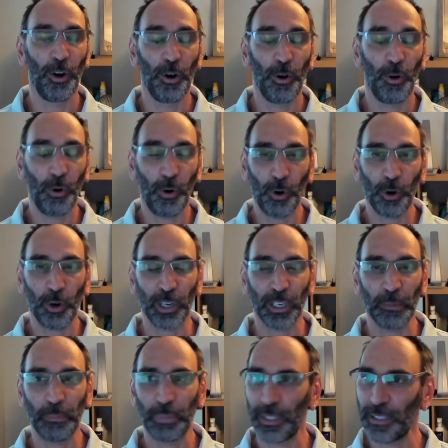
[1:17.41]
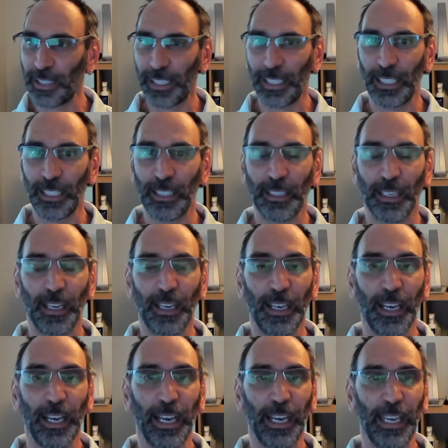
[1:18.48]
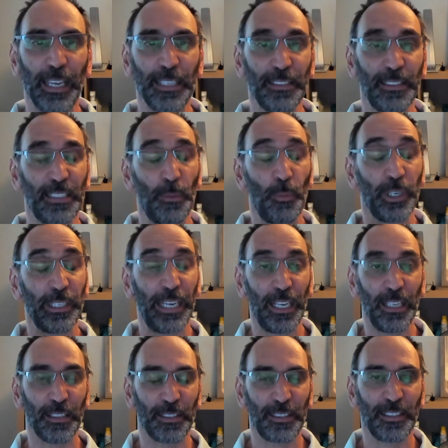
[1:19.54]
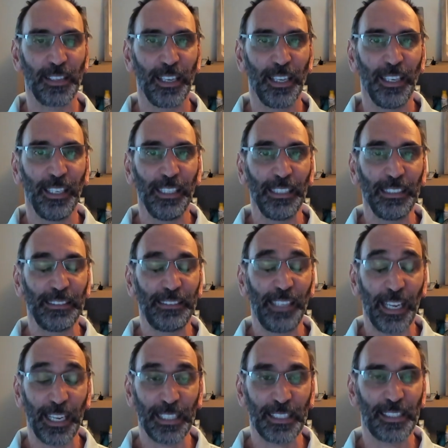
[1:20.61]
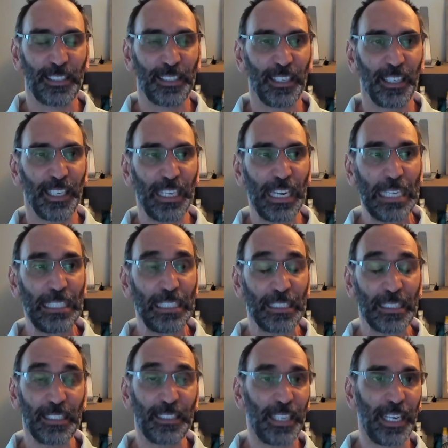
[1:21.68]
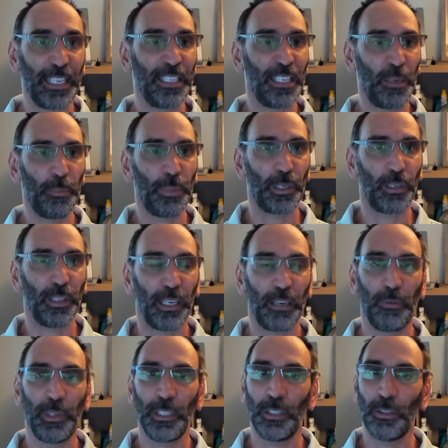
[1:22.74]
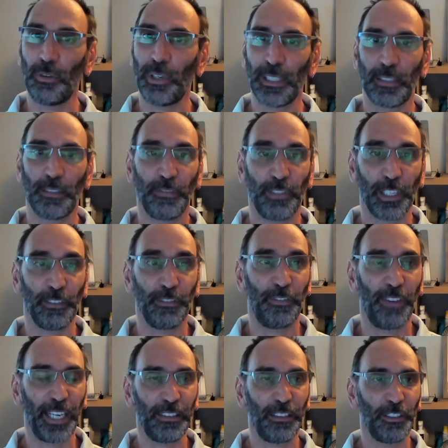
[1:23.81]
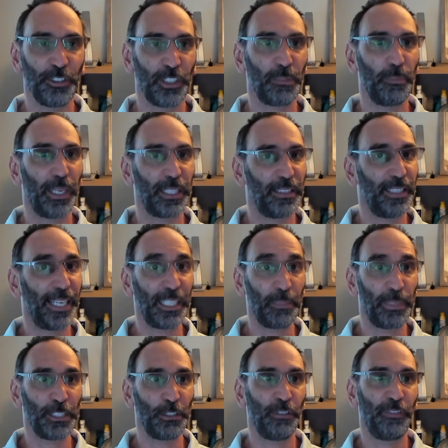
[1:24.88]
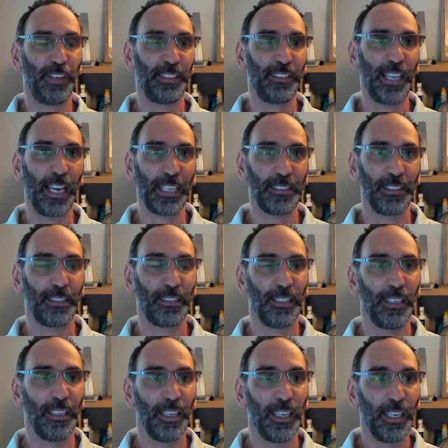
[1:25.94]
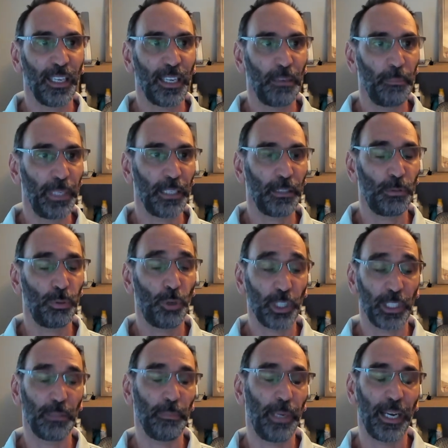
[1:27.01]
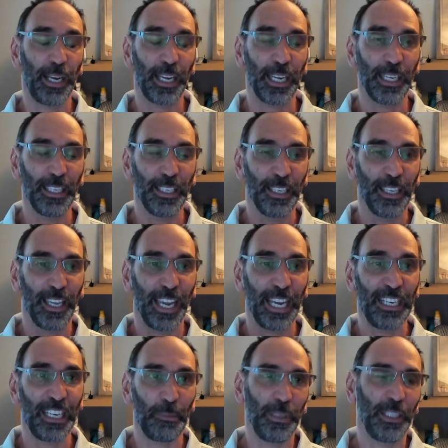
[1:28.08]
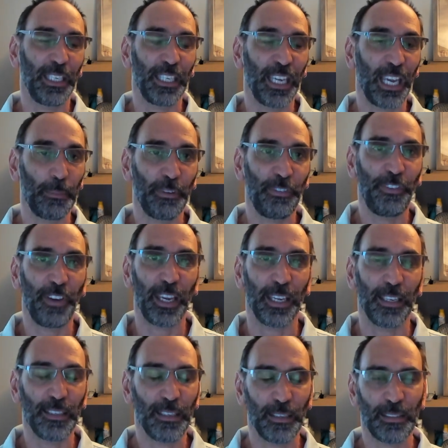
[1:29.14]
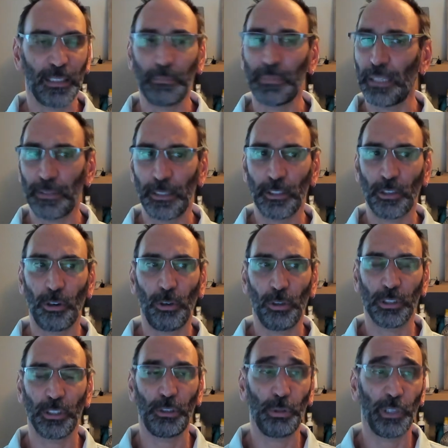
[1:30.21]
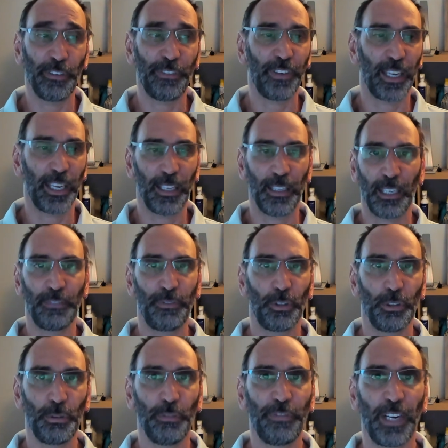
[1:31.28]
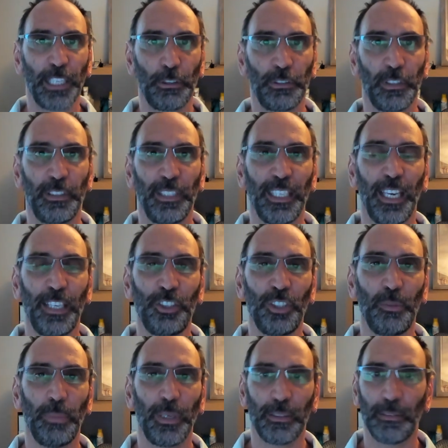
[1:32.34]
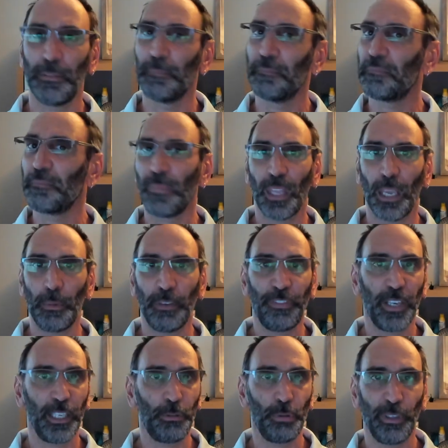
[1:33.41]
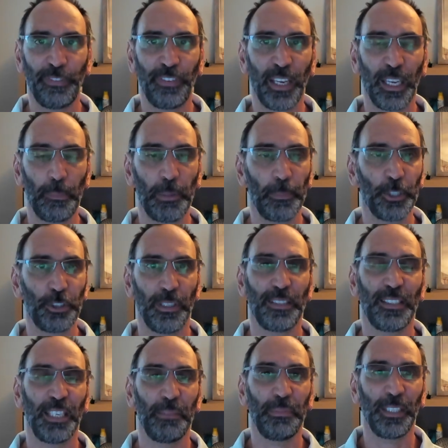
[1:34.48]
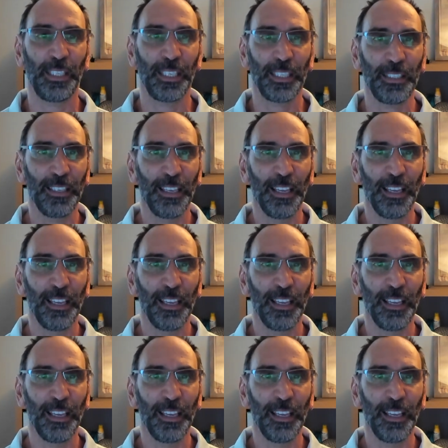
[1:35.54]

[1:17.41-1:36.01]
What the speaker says: or impersonating as someone else. That's an insane number. Like, we knew it's very vital, just about 90% of attacks that can be thwarted by enabling MFA. Sometimes it's called 2FA, like for two-factor authentication, but MFA, 2FA, pretty much the same thing.